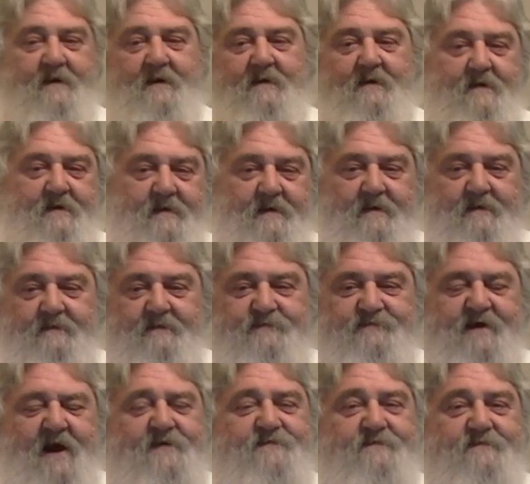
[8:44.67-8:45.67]
Uh,
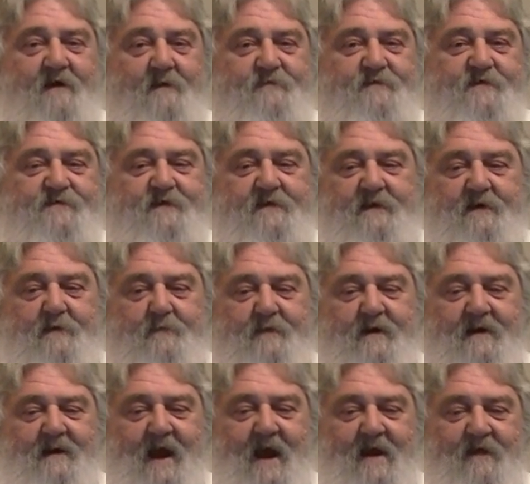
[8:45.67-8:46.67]
change it up just a little
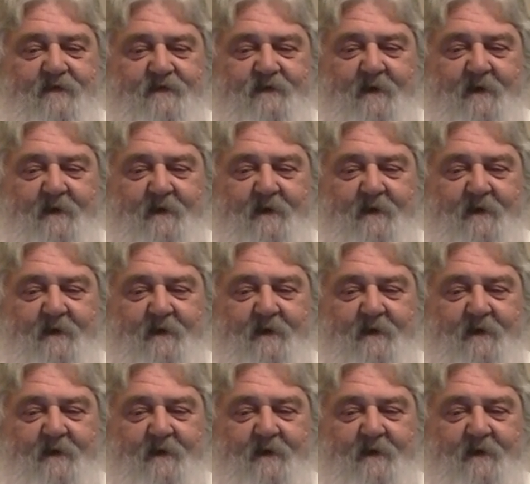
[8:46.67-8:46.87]
bit, guys.